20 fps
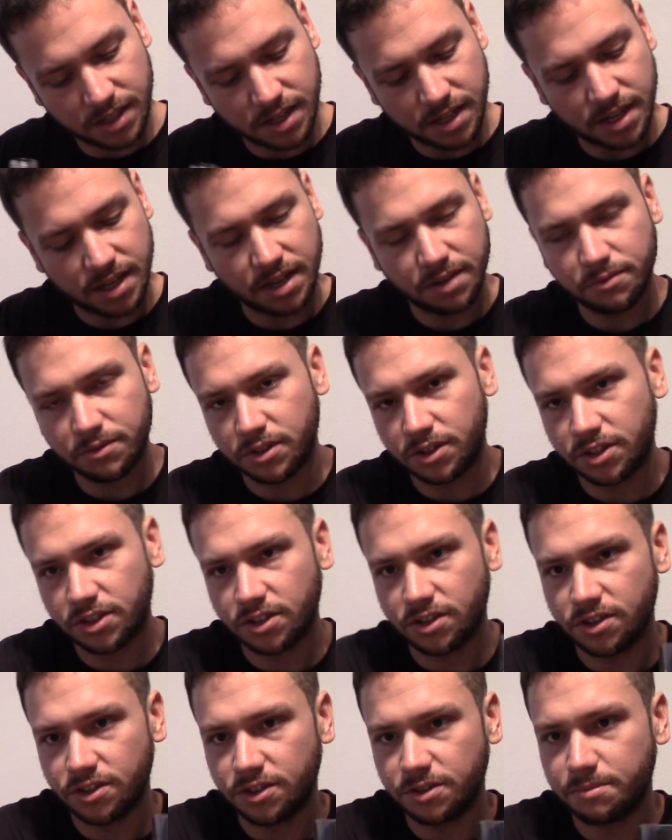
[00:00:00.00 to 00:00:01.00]
And we're just
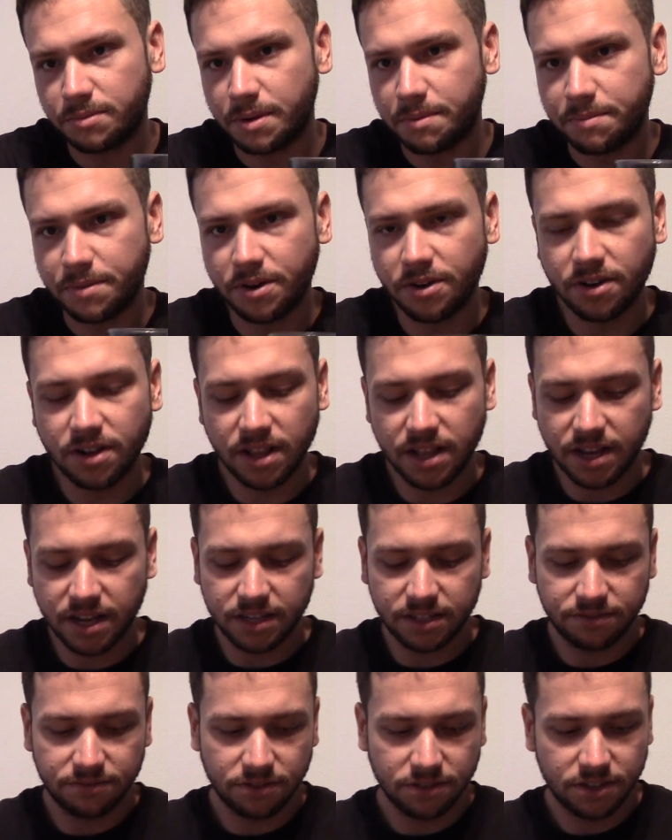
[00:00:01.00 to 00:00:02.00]
gonna use my beer
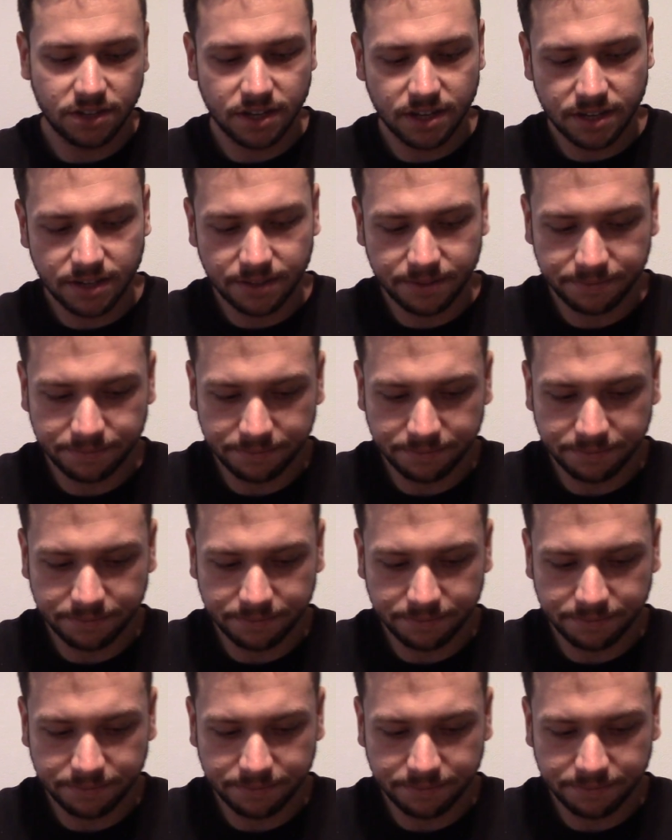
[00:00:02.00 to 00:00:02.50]
glass for today.